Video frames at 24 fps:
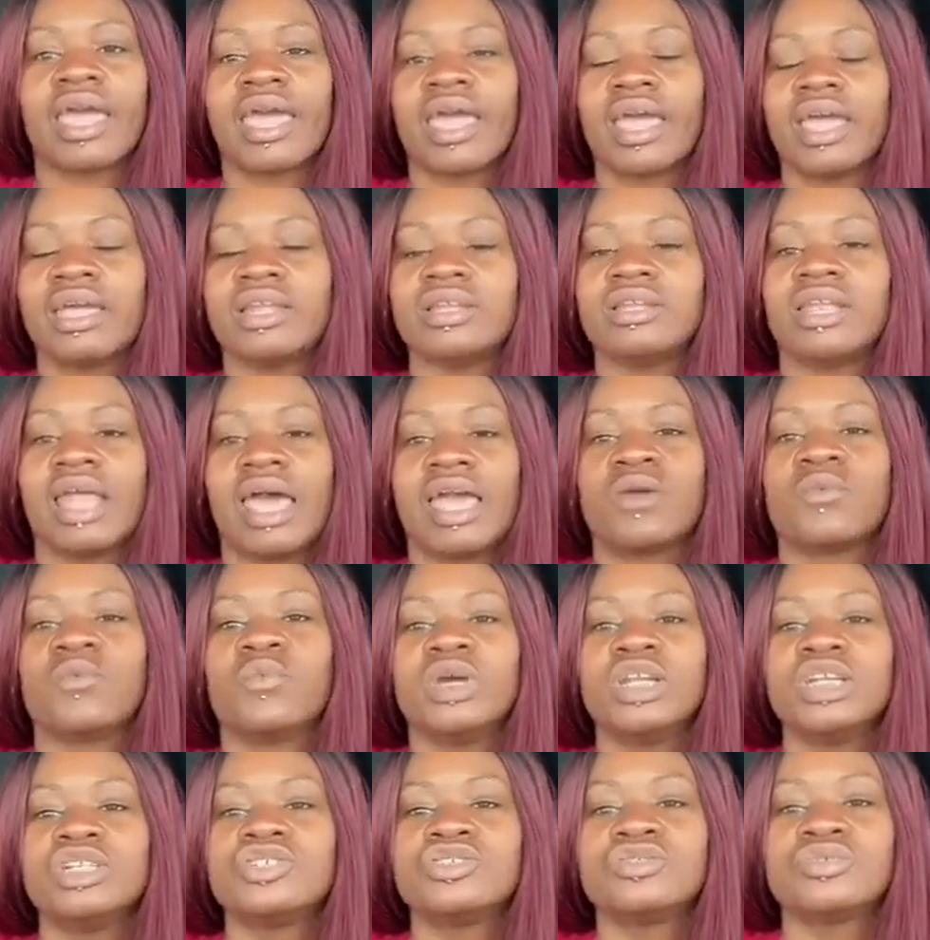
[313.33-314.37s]
and like,
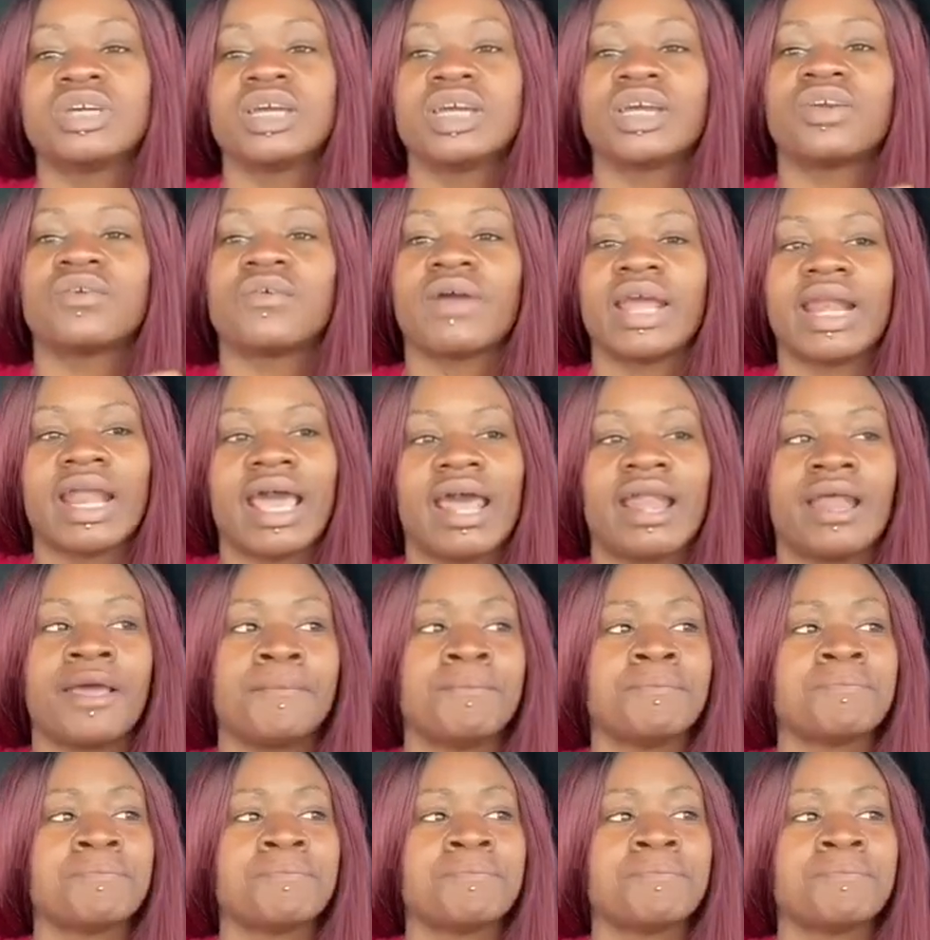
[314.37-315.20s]
when did you get great at it?